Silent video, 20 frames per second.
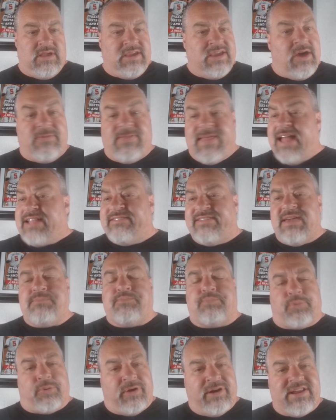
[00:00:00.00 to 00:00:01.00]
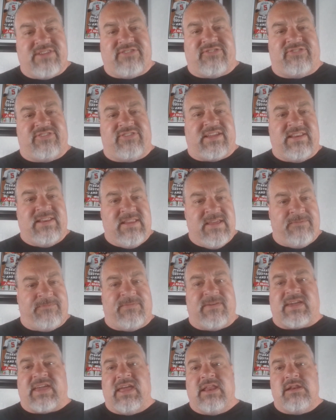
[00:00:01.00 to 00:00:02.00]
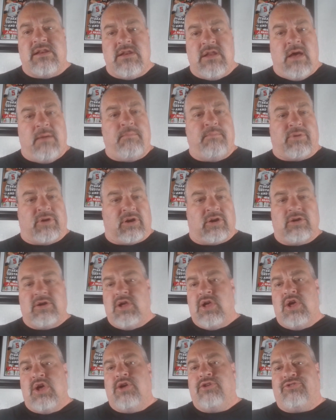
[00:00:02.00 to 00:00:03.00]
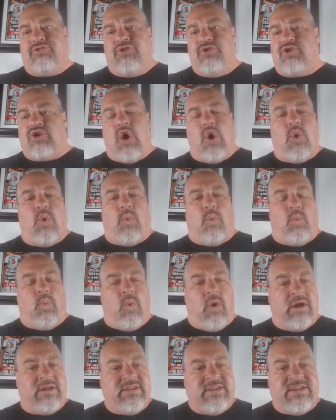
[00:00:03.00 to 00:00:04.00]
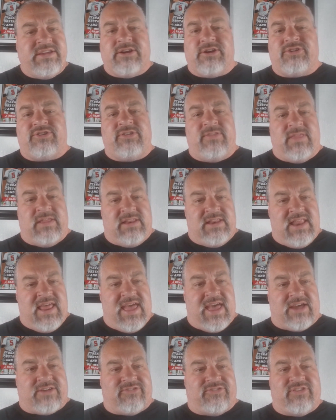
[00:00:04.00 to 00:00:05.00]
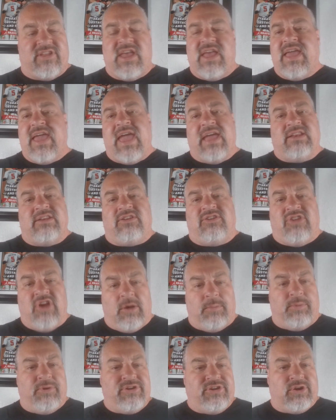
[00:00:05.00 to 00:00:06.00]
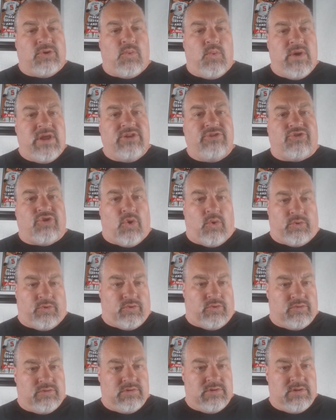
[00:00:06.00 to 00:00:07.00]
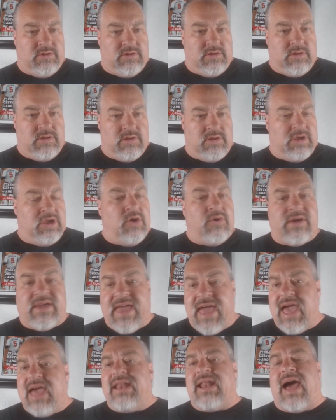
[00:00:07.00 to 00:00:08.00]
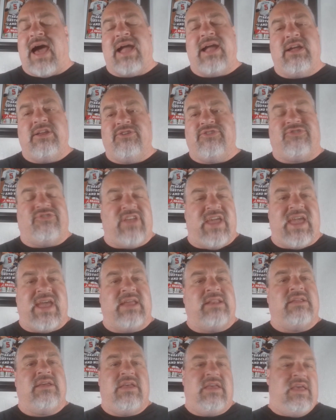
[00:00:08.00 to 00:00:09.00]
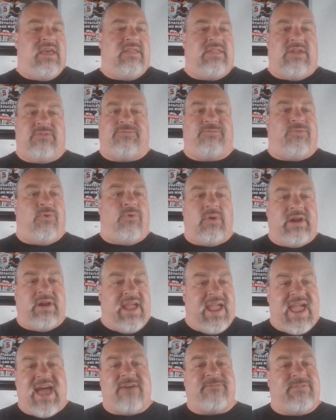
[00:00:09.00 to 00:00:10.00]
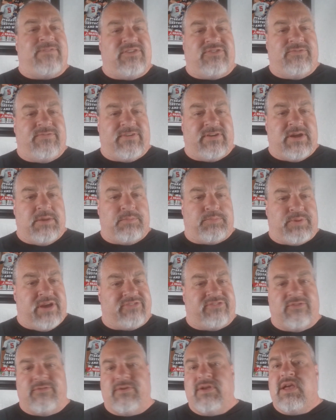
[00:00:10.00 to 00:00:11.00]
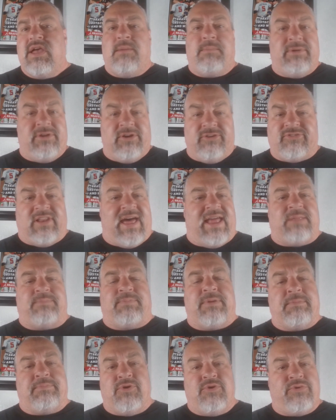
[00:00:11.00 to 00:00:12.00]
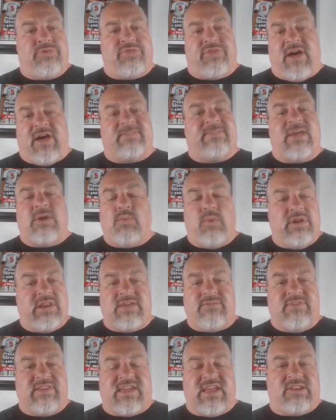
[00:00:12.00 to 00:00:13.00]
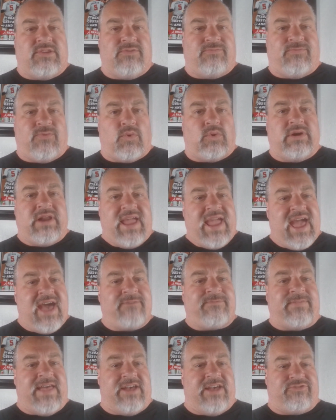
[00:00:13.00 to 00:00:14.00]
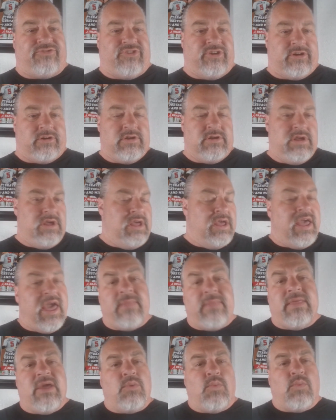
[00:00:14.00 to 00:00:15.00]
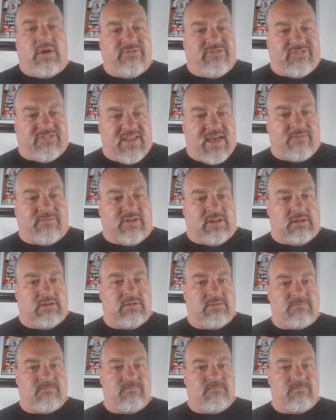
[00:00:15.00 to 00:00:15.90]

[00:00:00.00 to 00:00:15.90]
You know, that's a pretty significant number to go 1 year to the next and double your win total. You know, again, I understand that 4.5 isn't very impressive, but there's a lot of people who thought they wouldn't even get to 4.5 last year, and they won 7.